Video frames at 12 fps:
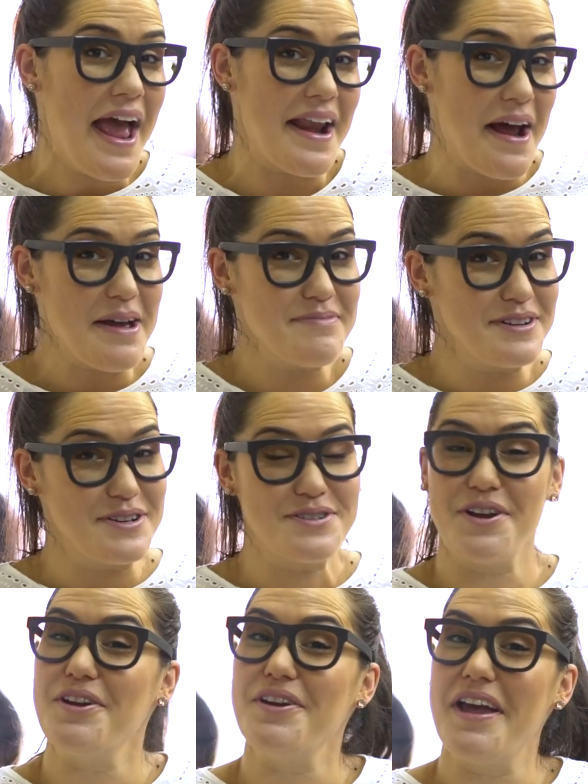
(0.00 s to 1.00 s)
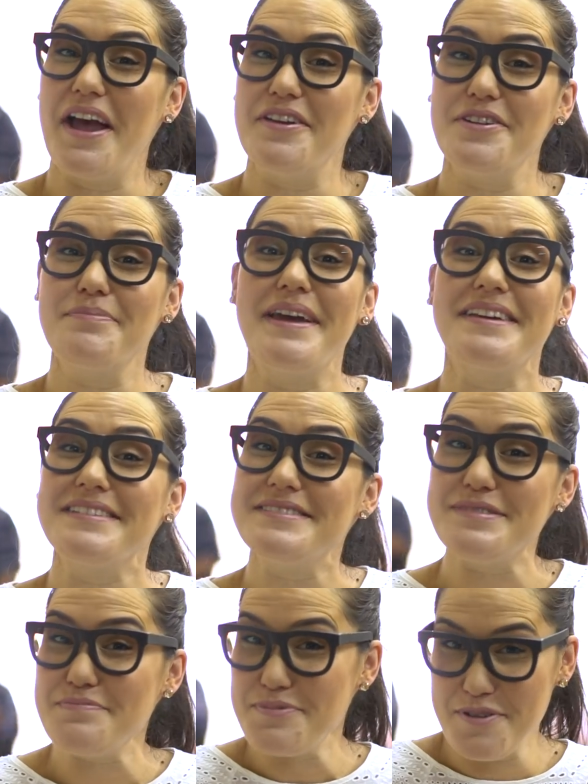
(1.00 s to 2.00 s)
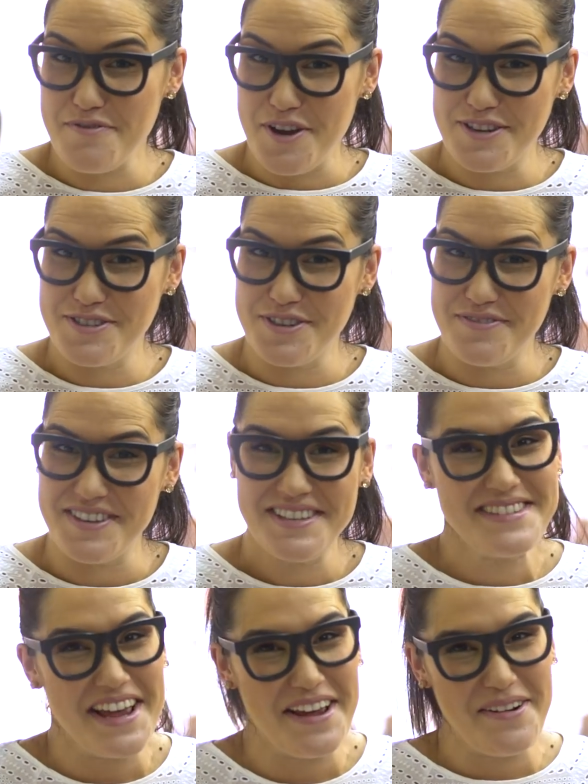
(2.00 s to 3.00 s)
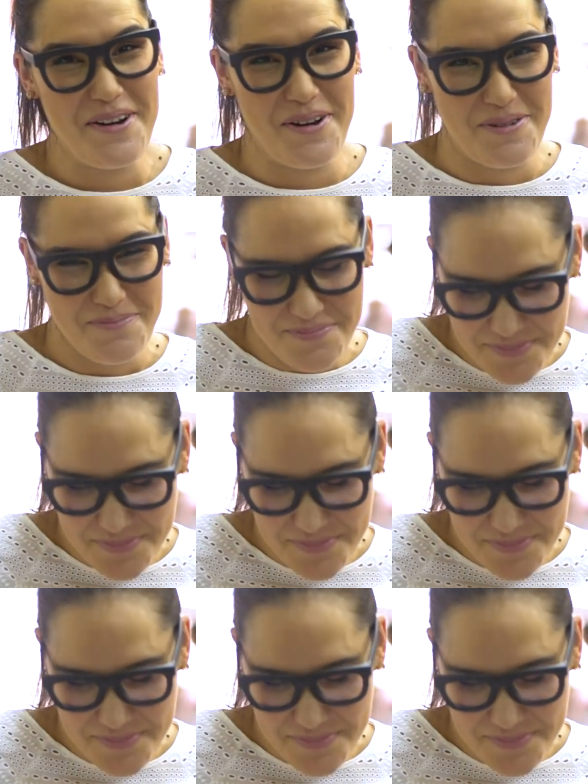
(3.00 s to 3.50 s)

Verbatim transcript: And I'm going to show you how you can make a simple version of this at home.